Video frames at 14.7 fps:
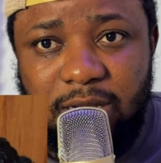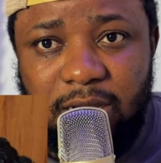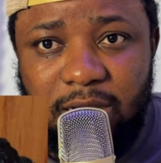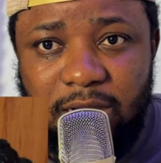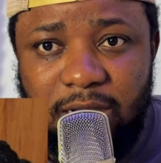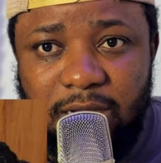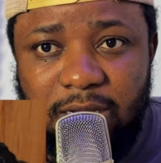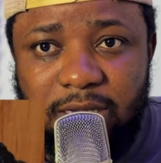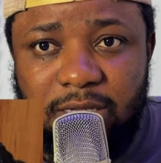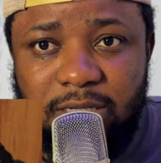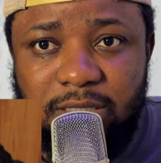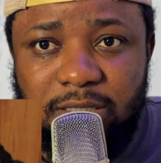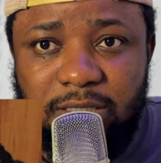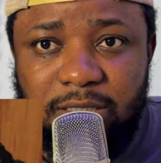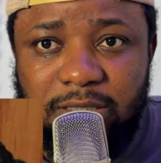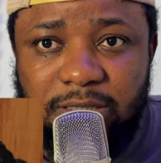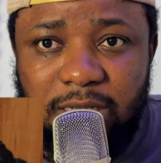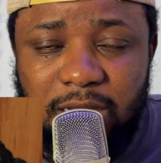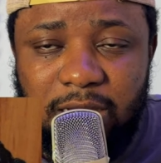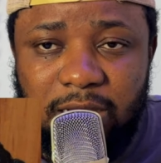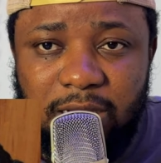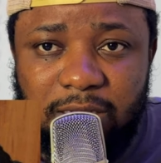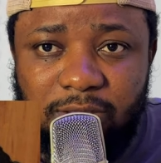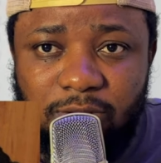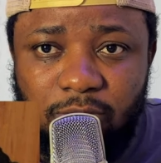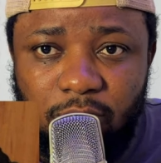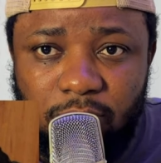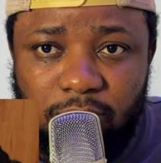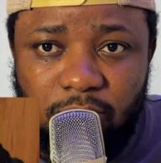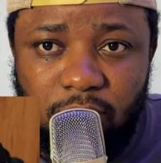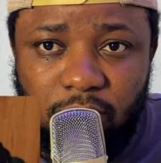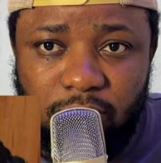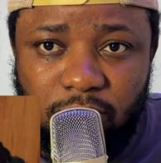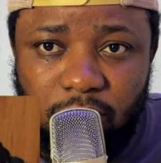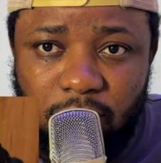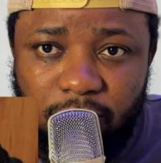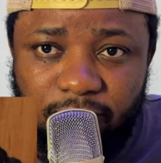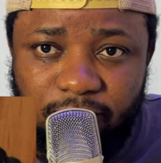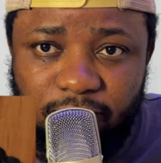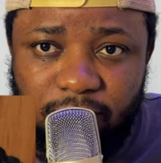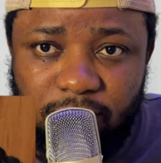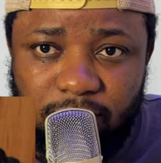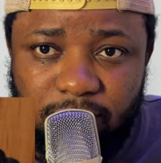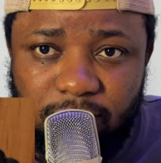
and his hand got cut off